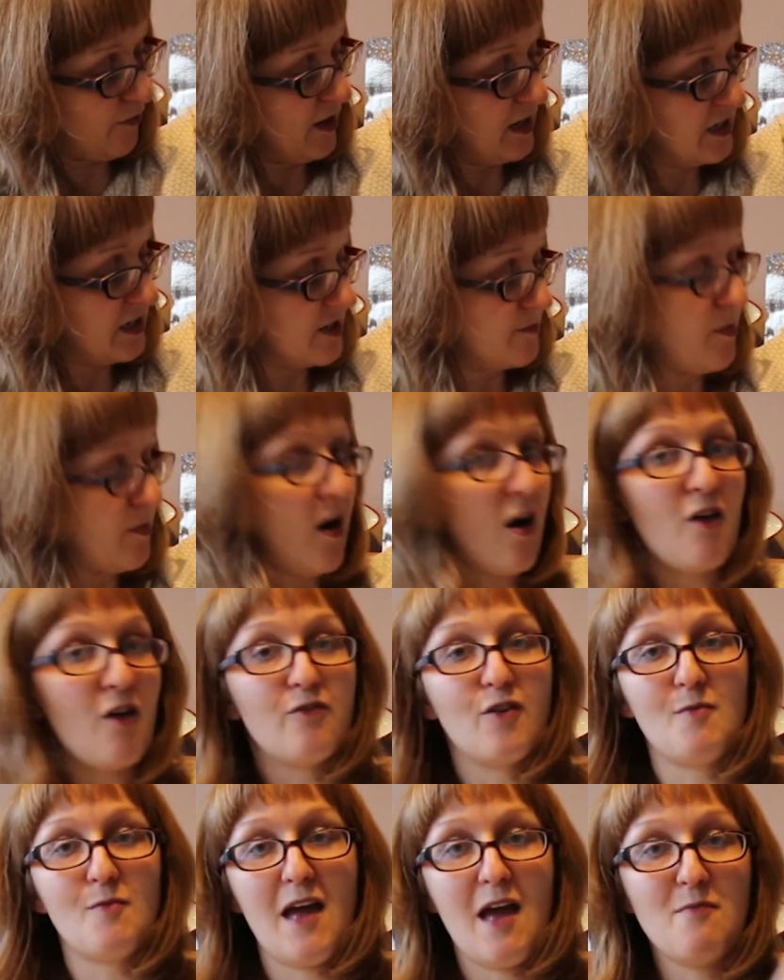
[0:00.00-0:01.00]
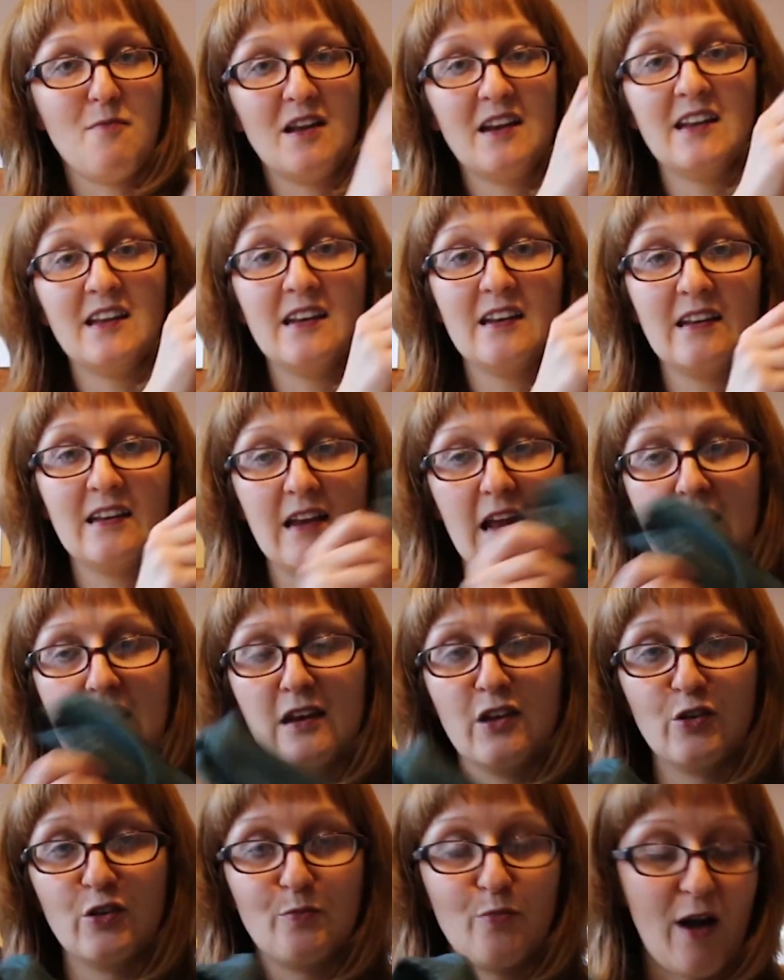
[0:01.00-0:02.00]
finished apart from hemming and
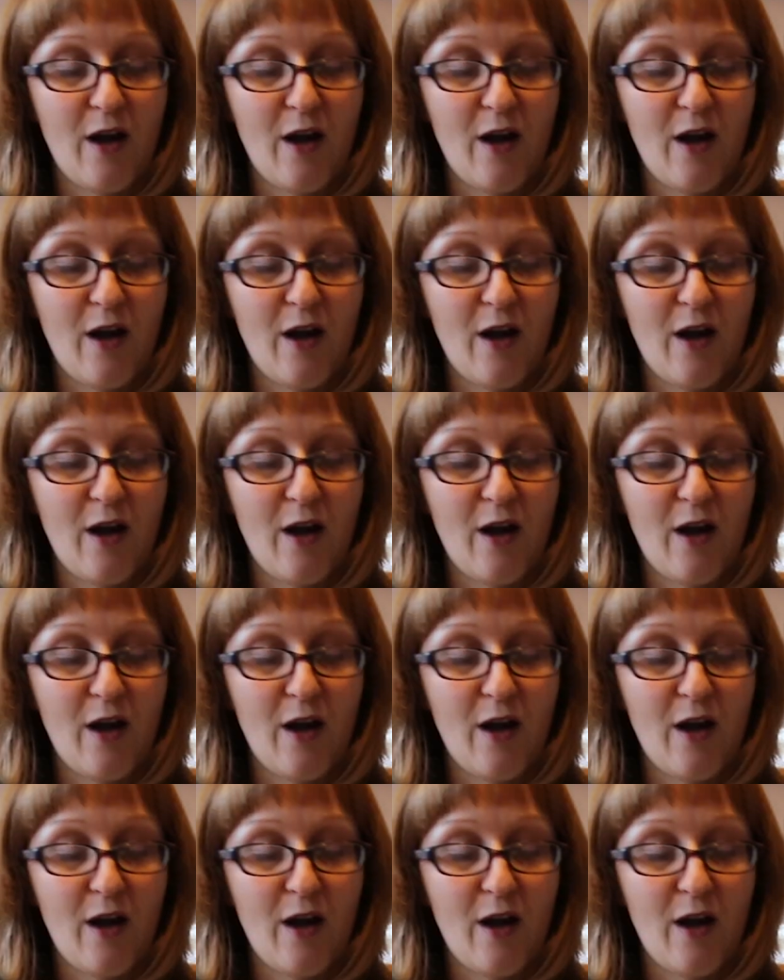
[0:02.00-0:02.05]
a good